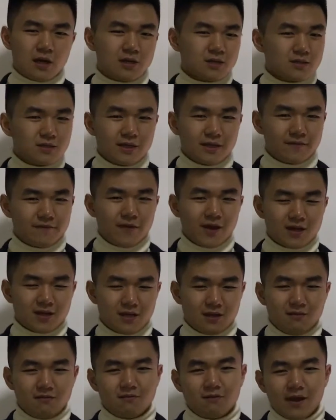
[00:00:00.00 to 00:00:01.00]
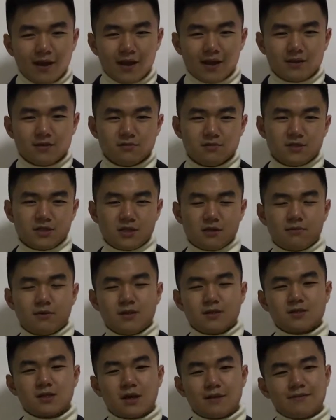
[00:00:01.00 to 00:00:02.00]
other effective way to deal
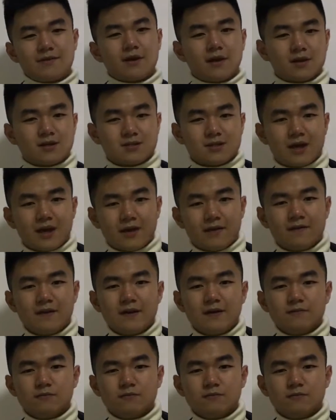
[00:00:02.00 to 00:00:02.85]
with carbon dioxide